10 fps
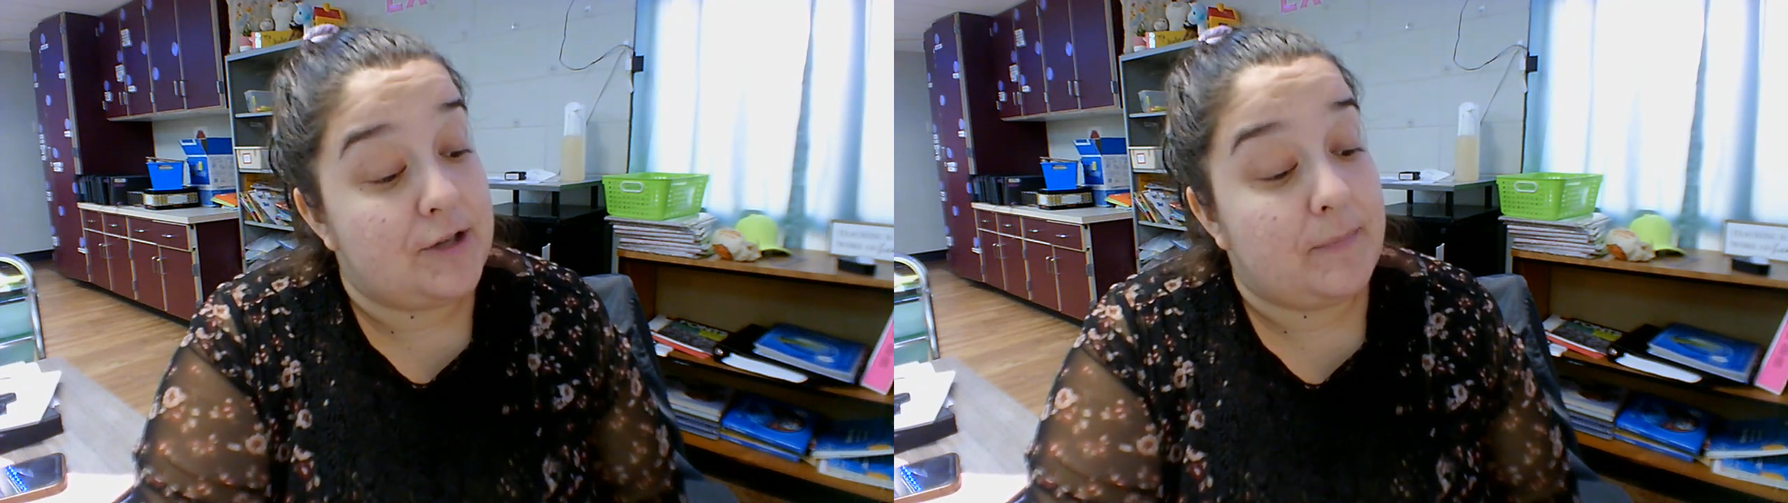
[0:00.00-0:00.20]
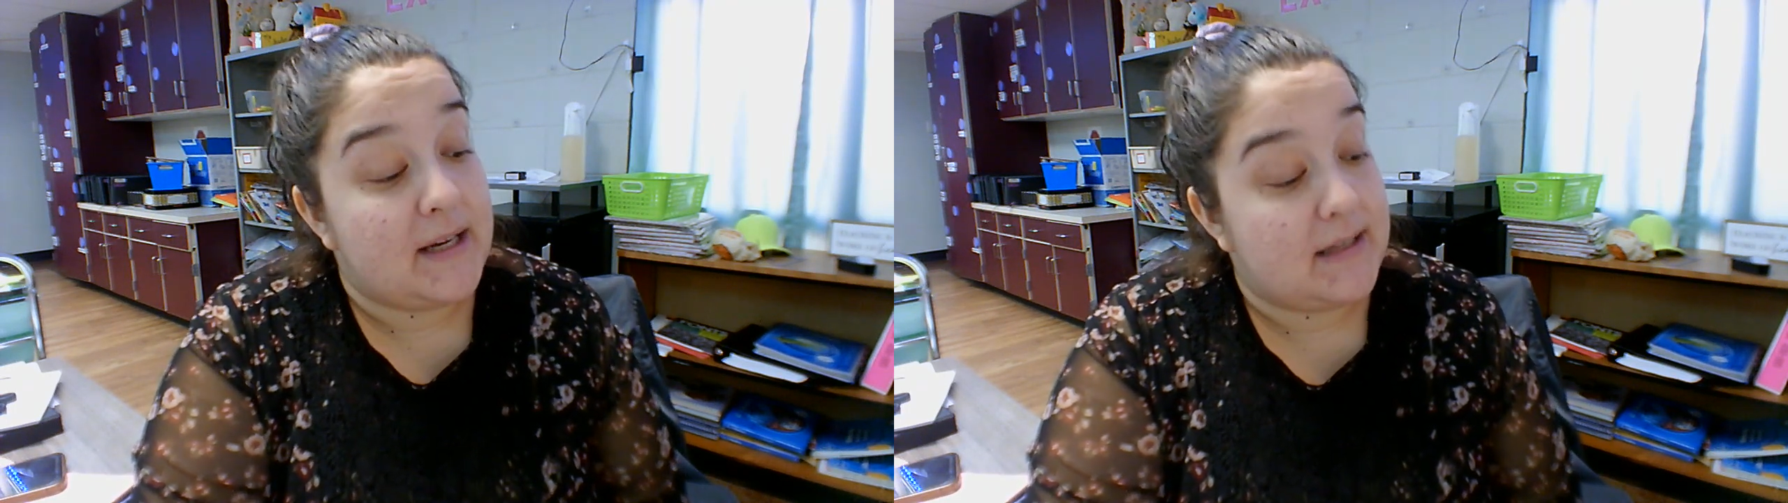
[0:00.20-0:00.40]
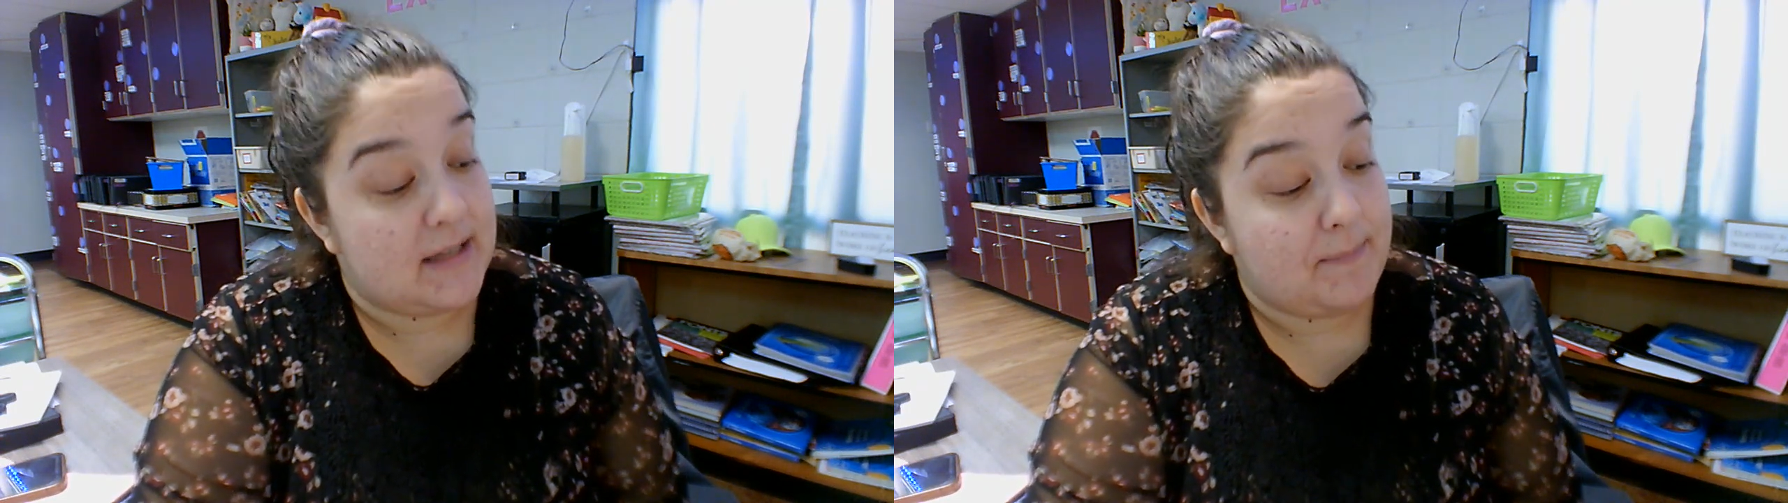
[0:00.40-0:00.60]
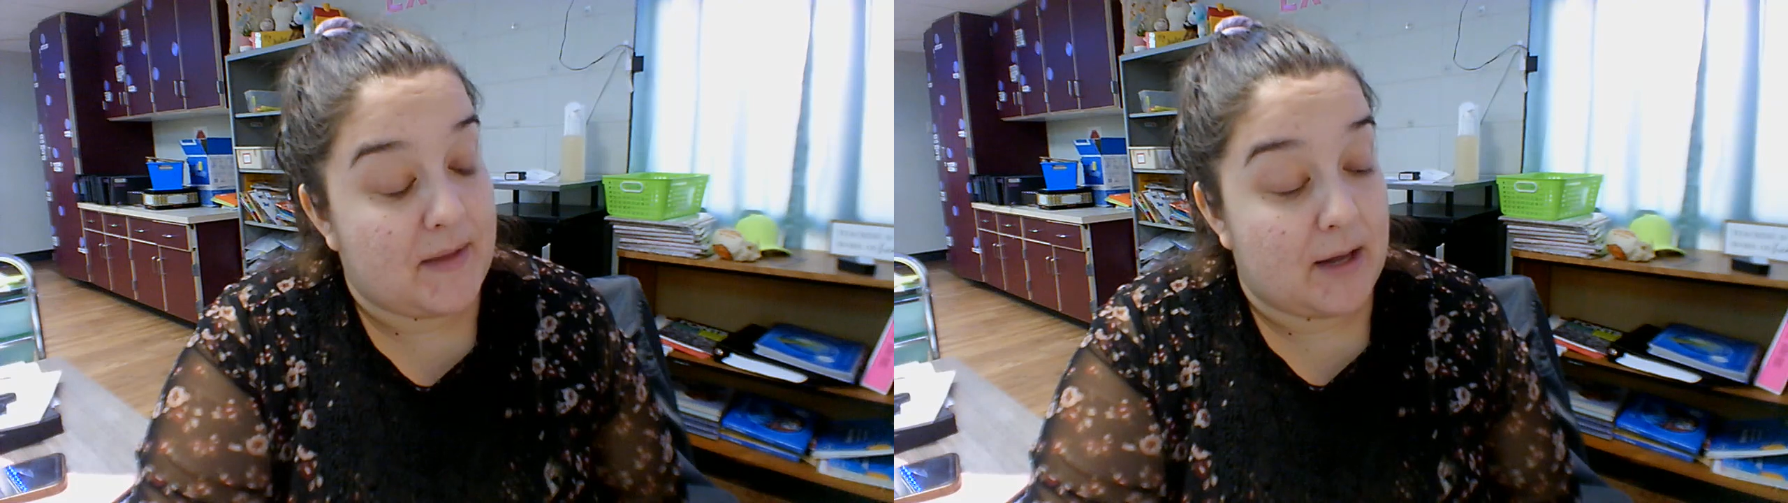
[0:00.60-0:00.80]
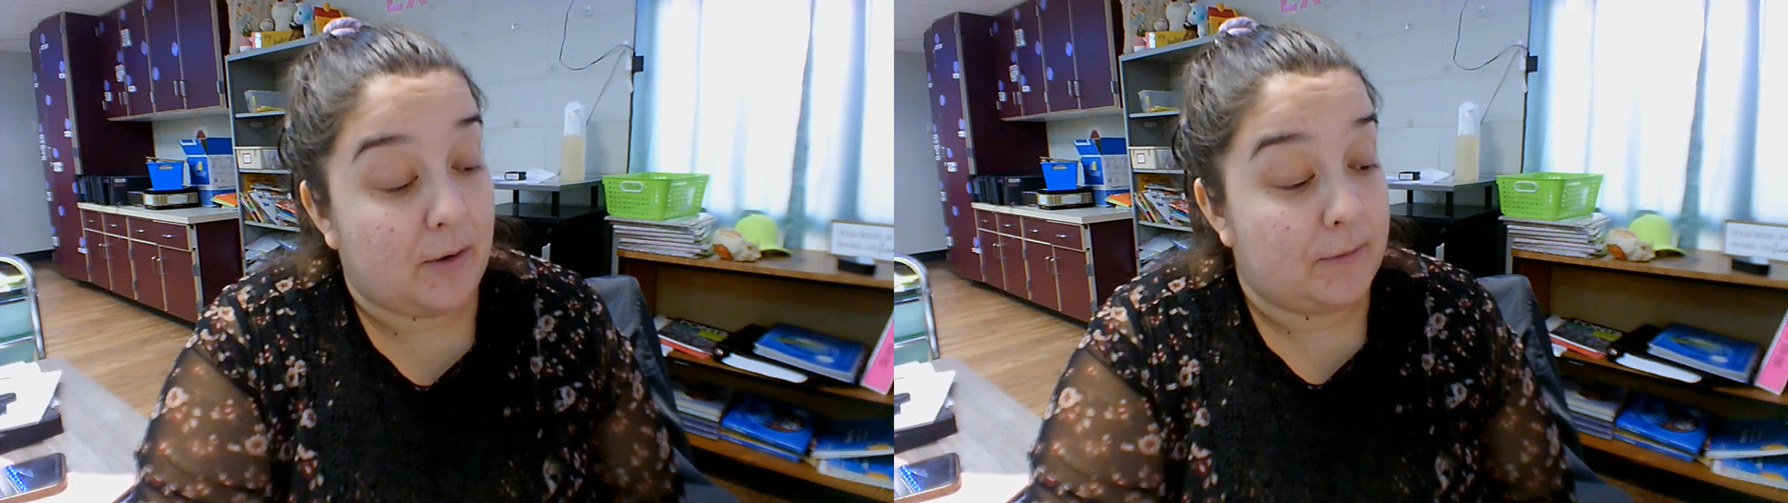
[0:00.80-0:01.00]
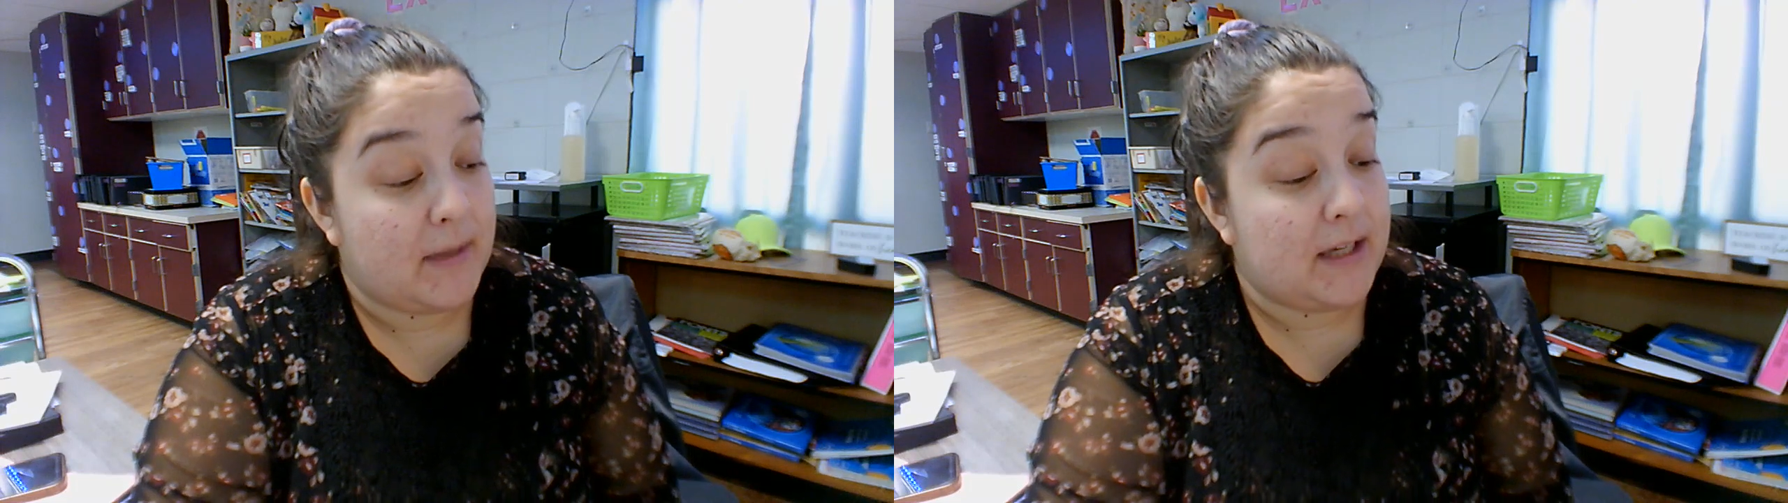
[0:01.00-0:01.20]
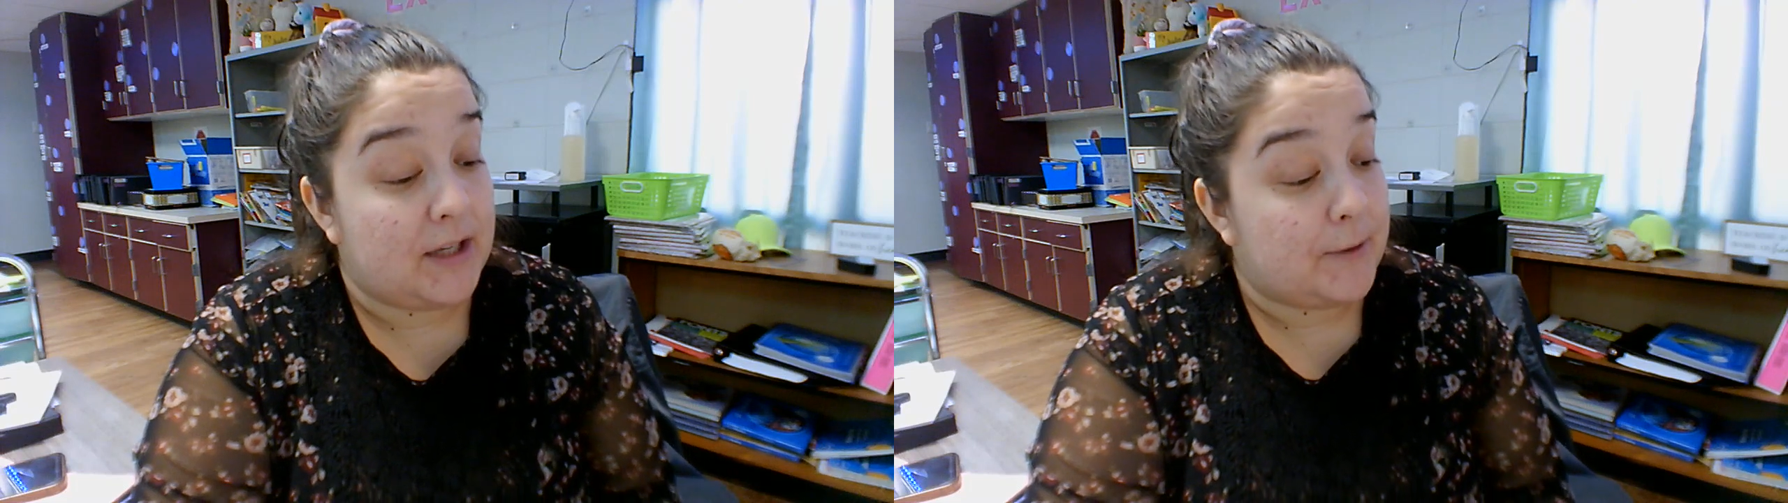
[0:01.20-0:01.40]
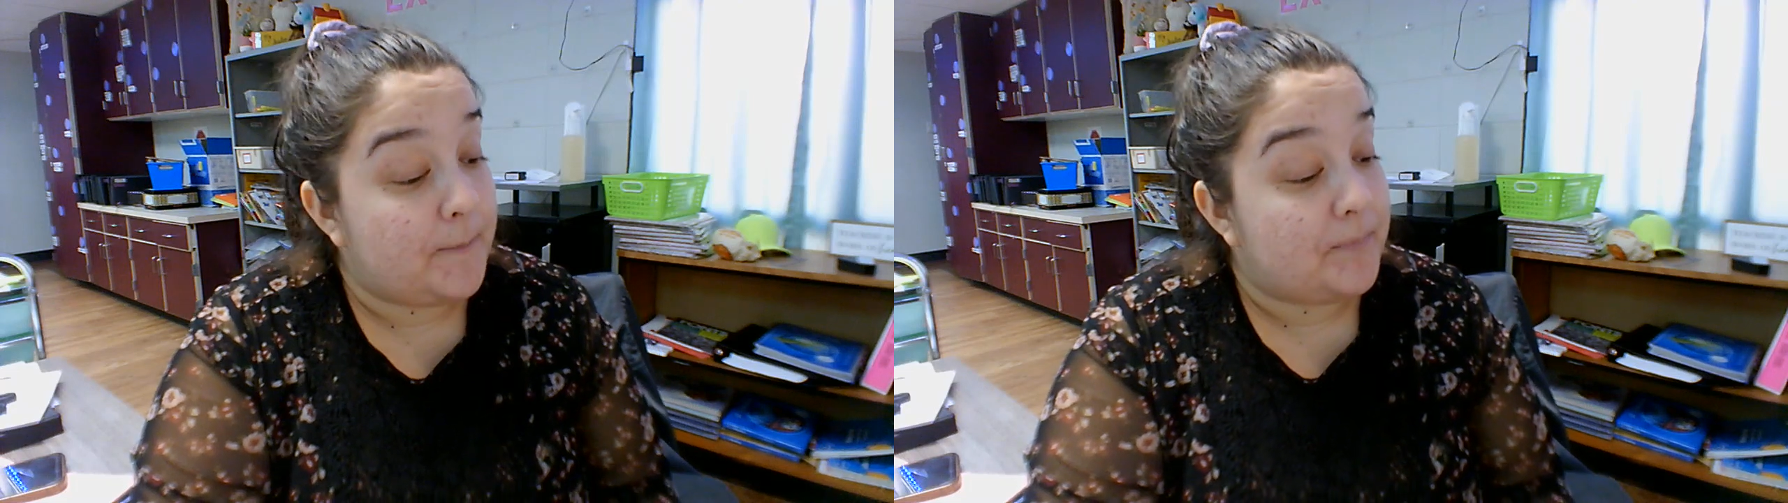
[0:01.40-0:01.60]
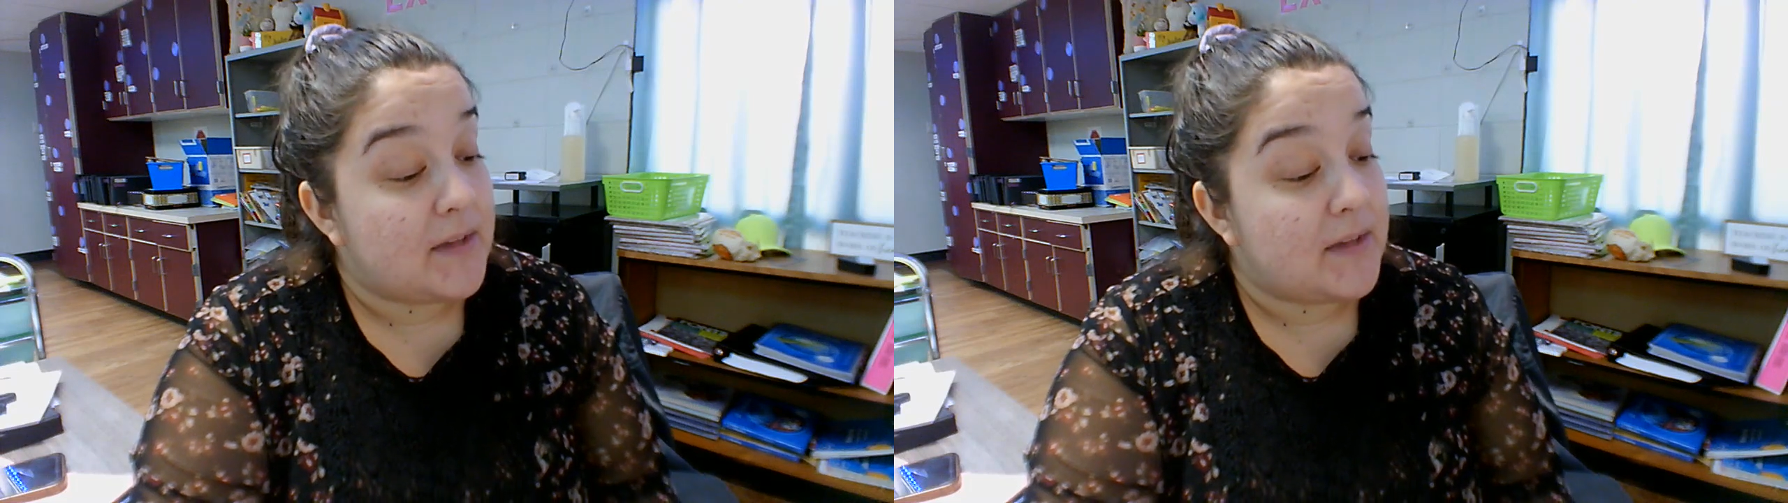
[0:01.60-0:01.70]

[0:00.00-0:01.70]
you picked up that old menu.